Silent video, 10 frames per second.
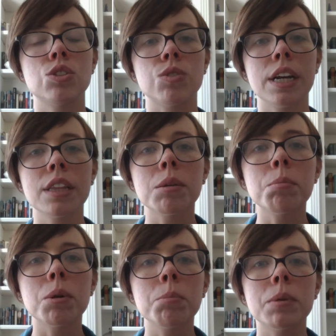strength and
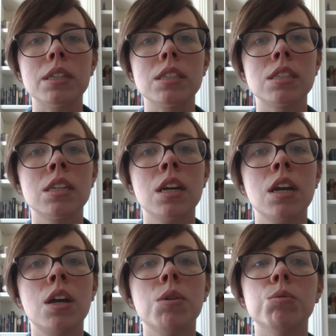purpose,
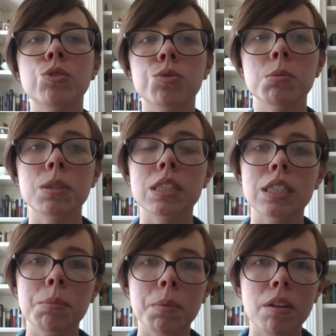which forms a
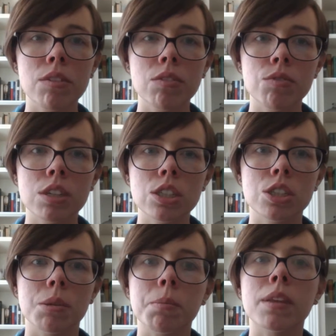deep, loving
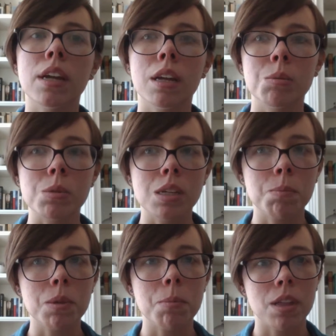friendship that helps
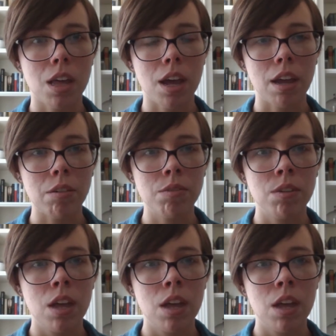keep them alive.